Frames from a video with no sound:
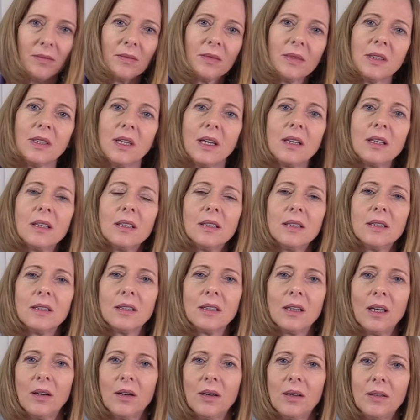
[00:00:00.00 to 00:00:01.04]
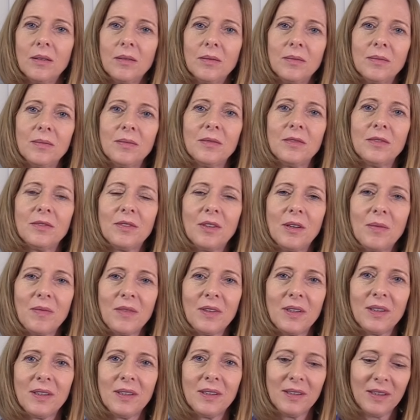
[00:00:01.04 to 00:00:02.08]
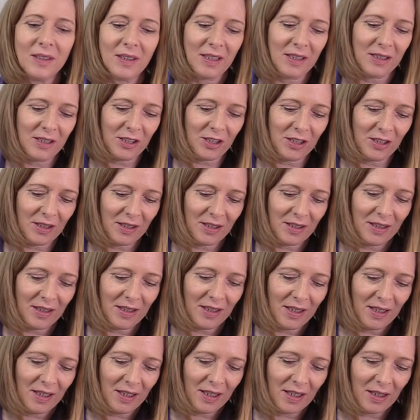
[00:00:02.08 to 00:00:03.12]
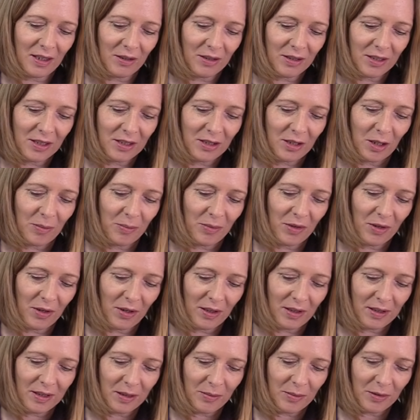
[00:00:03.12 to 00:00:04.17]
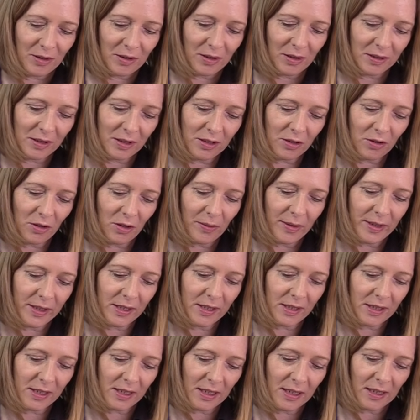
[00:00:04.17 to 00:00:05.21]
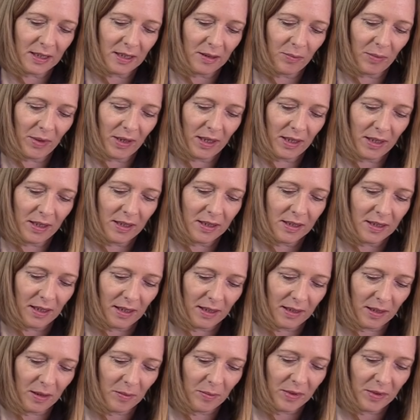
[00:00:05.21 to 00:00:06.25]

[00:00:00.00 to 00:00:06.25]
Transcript: taken it from the kitchen countertop earlier, because it's already sinking back in a little